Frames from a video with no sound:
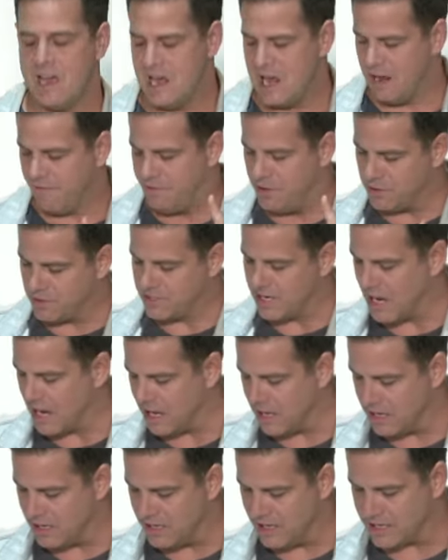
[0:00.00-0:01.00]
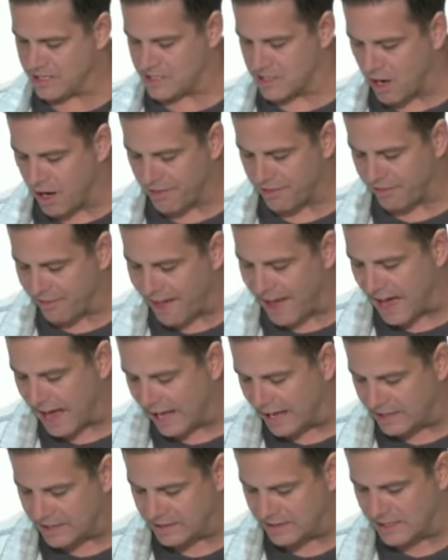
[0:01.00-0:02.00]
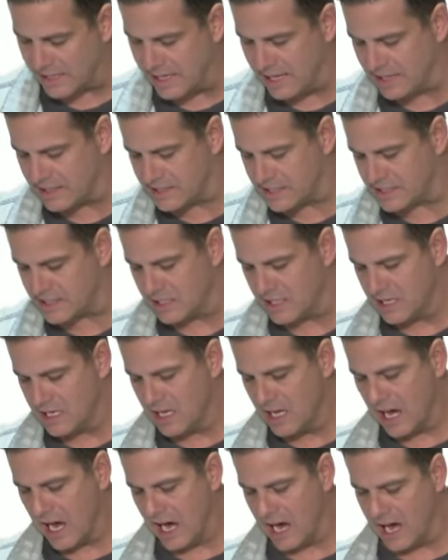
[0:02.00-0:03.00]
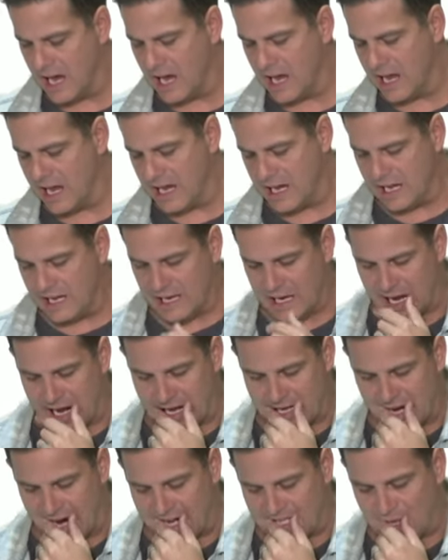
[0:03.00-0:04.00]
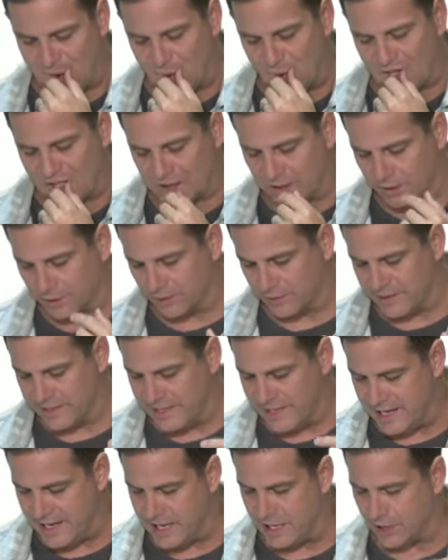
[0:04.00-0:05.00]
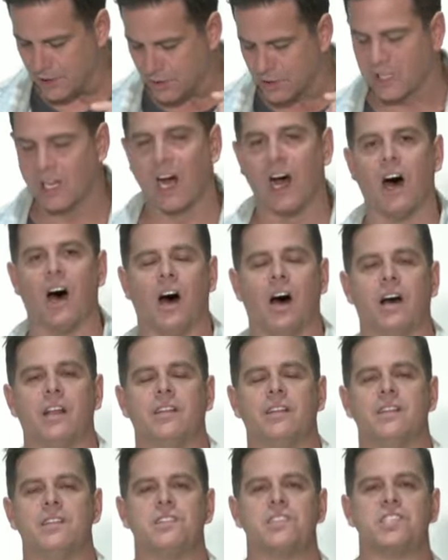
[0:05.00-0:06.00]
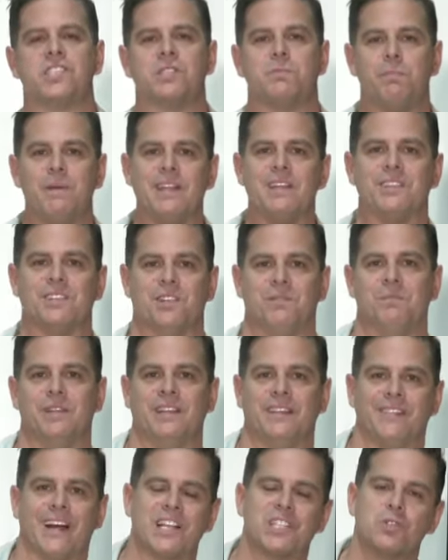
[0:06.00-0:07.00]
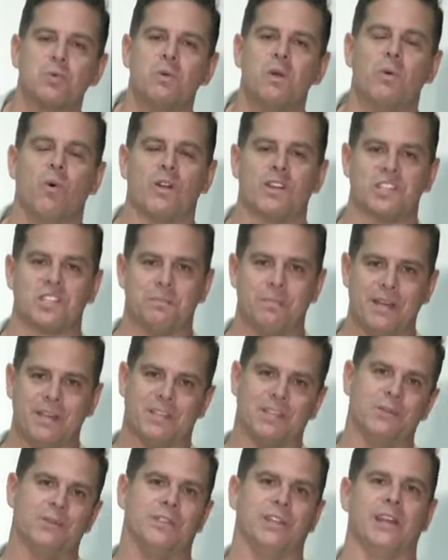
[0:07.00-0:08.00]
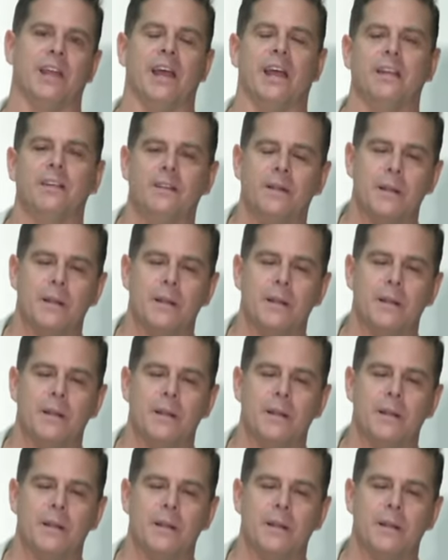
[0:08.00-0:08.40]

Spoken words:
If you say, it's not that, it's I don't clearly hear God speak to me. That's who we want to speak to today.